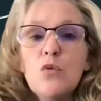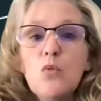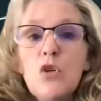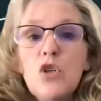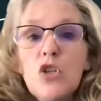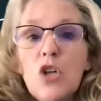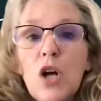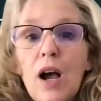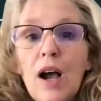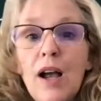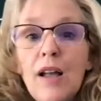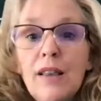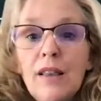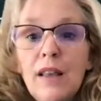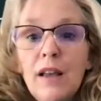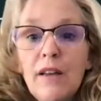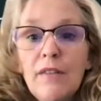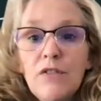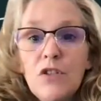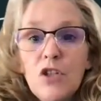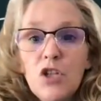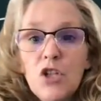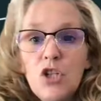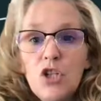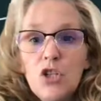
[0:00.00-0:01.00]
which I
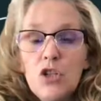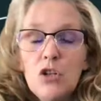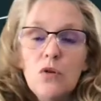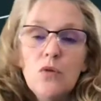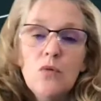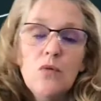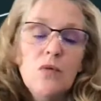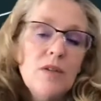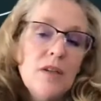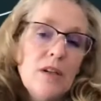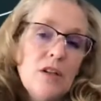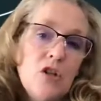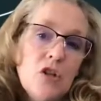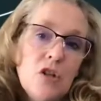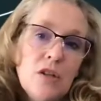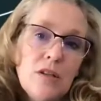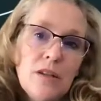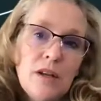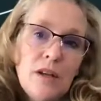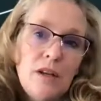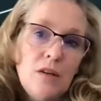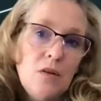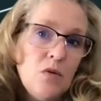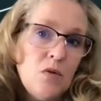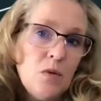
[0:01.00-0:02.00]
love to do, such as
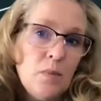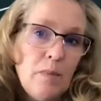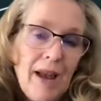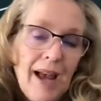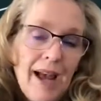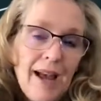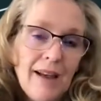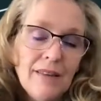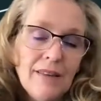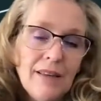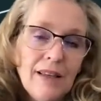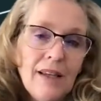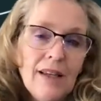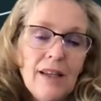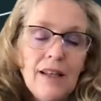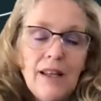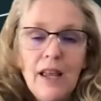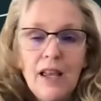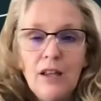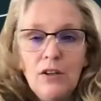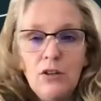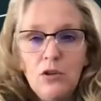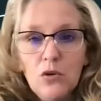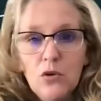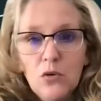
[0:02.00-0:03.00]
I use Padlet
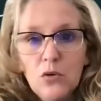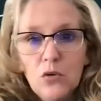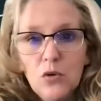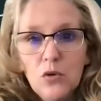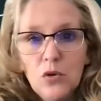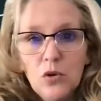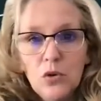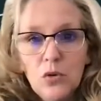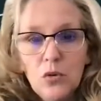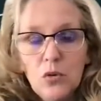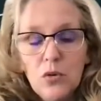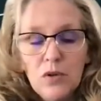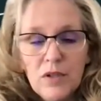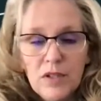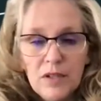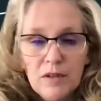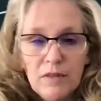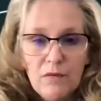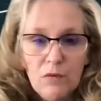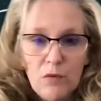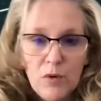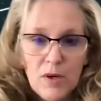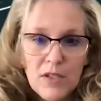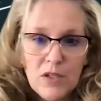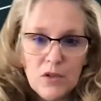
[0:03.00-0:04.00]
and Google Tools
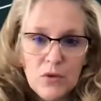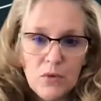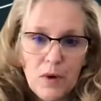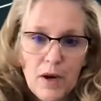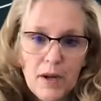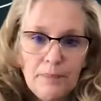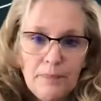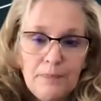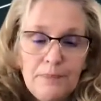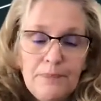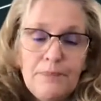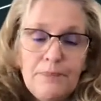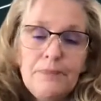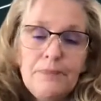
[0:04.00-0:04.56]
and VoiceThread,